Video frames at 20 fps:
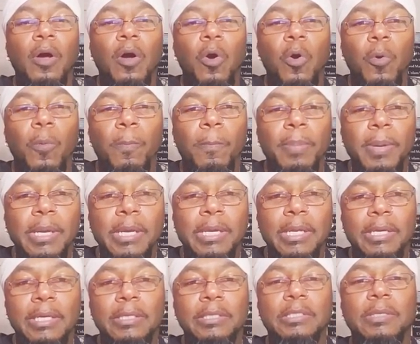
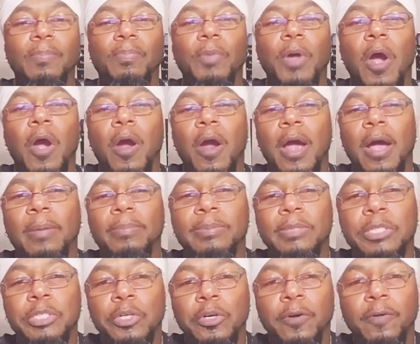obedience, our
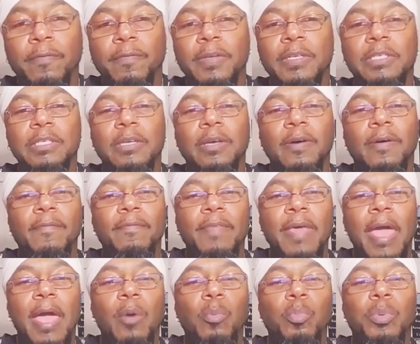observance of
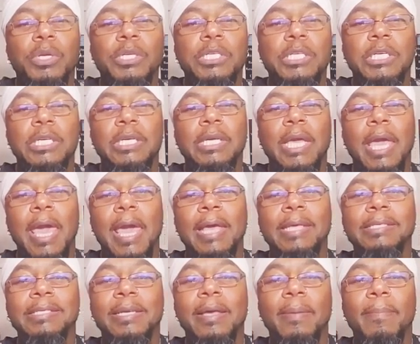that which He
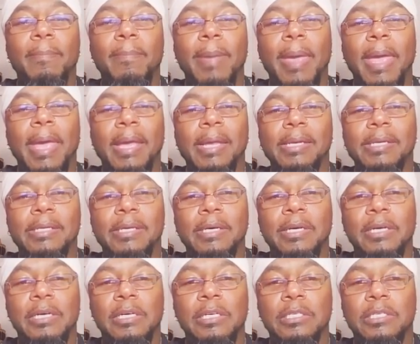has commanded
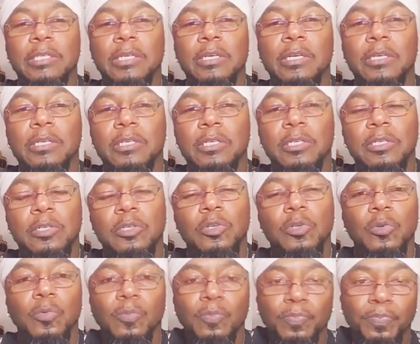us to
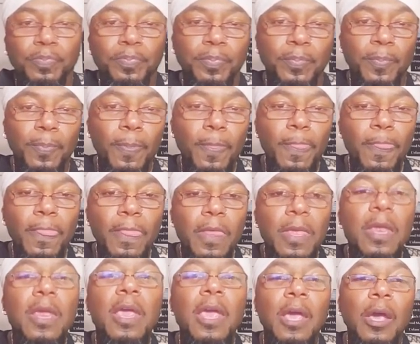do.
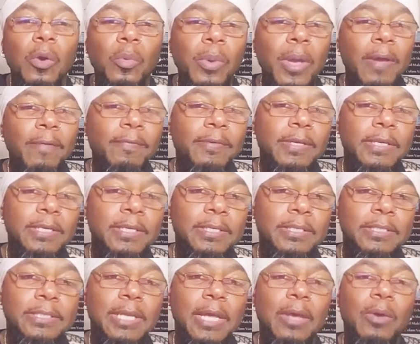And we have to
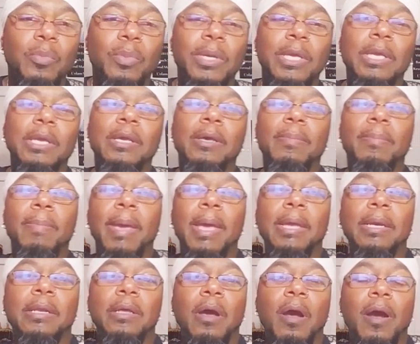understand what he
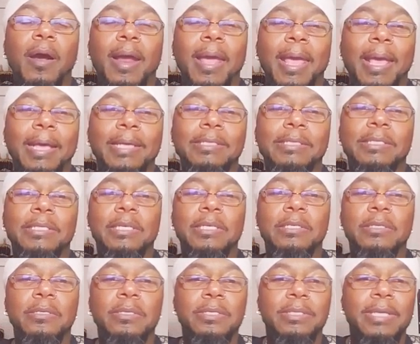commanded our
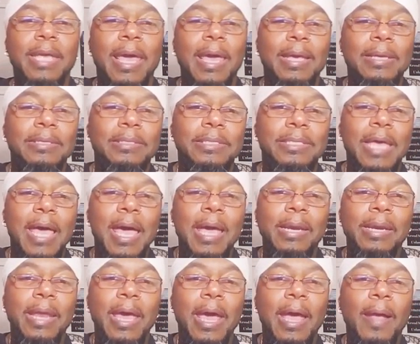ancestors at
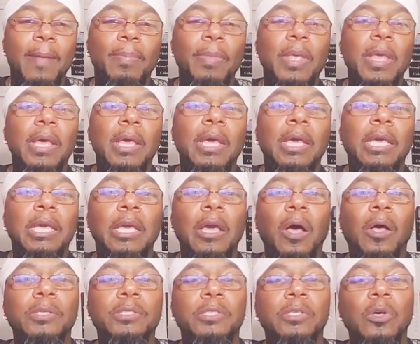Sinai. He
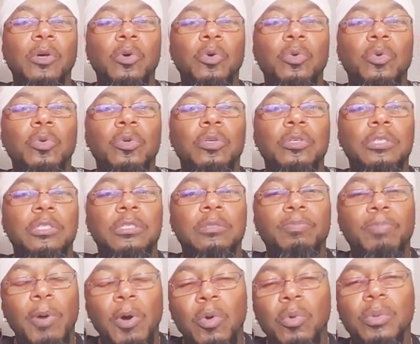also
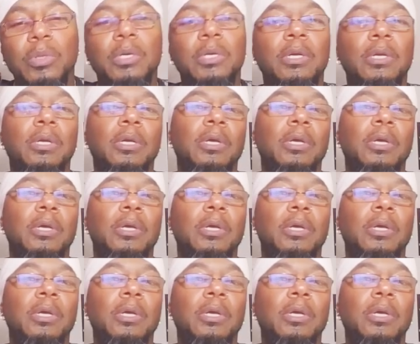spoke